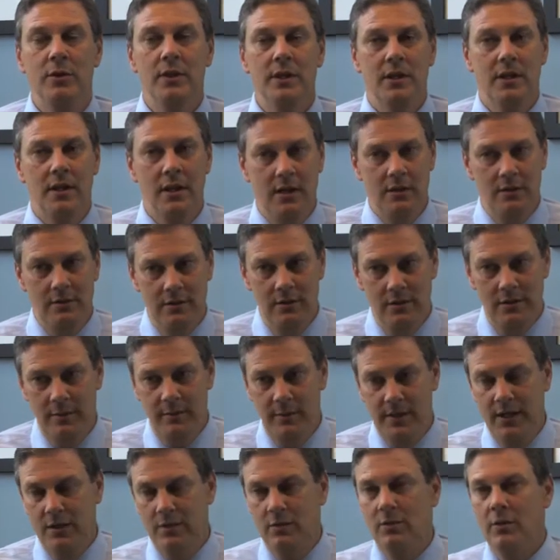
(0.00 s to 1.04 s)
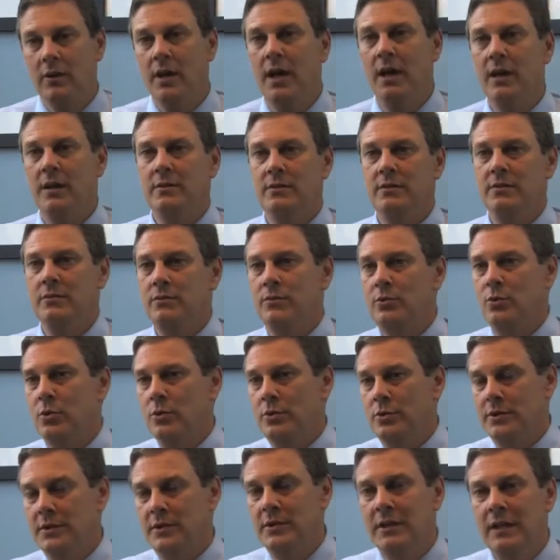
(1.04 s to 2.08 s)
Augusta at the Medical College of
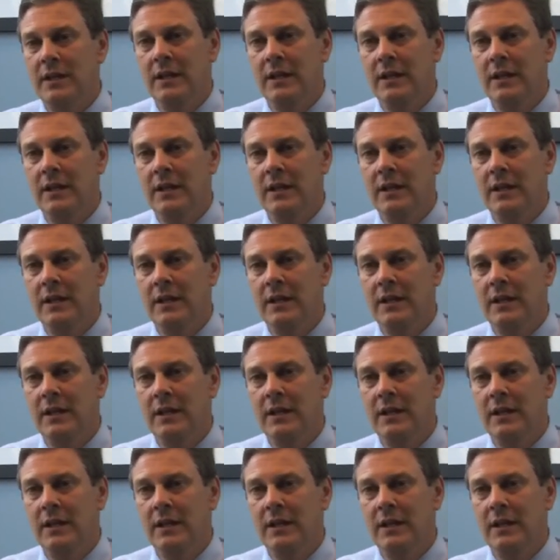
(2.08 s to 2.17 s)
Georgia,